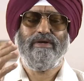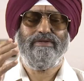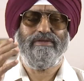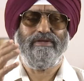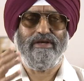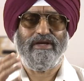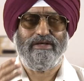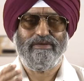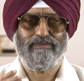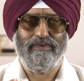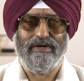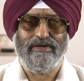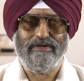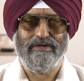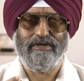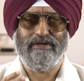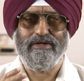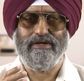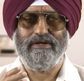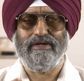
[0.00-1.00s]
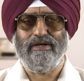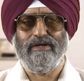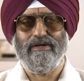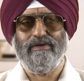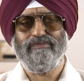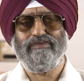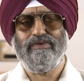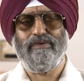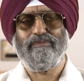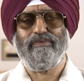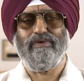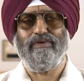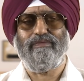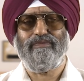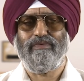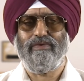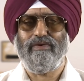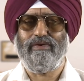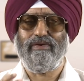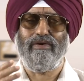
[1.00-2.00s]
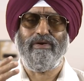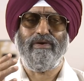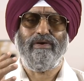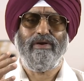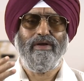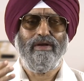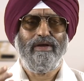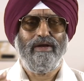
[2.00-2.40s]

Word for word: the expected return of the portfolio